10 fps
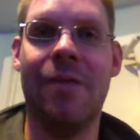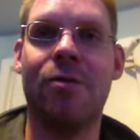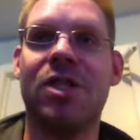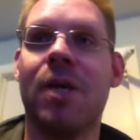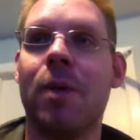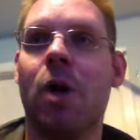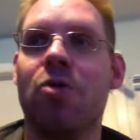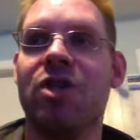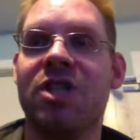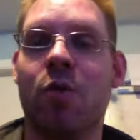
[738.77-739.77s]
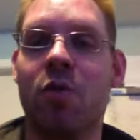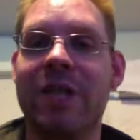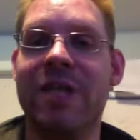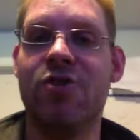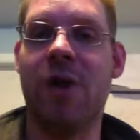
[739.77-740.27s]
There are some coaches that
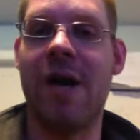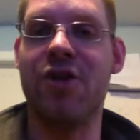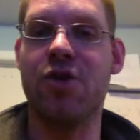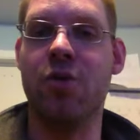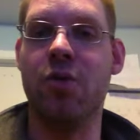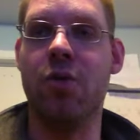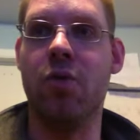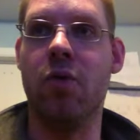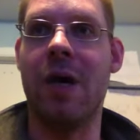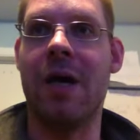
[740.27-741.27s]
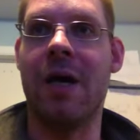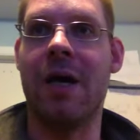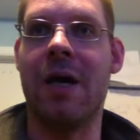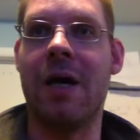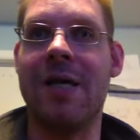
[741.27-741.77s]
really try to
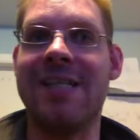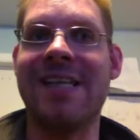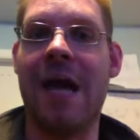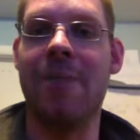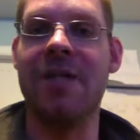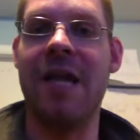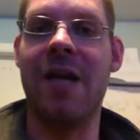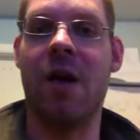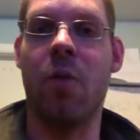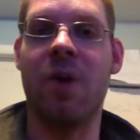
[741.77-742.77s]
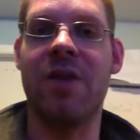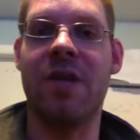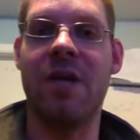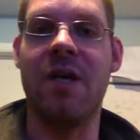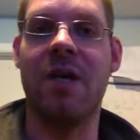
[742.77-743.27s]
uh, stay up to date on what
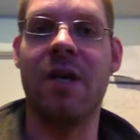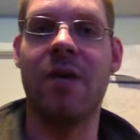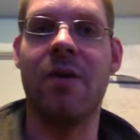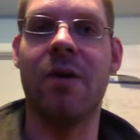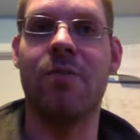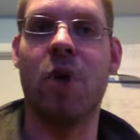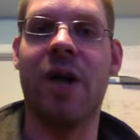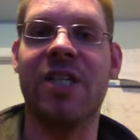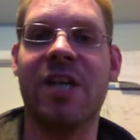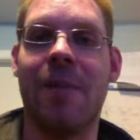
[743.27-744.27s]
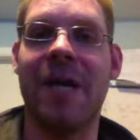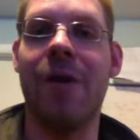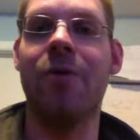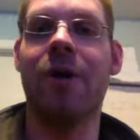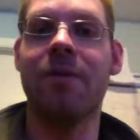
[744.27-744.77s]
the uh, products coming
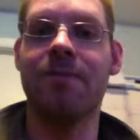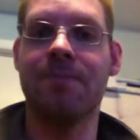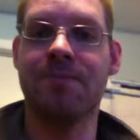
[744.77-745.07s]
out are.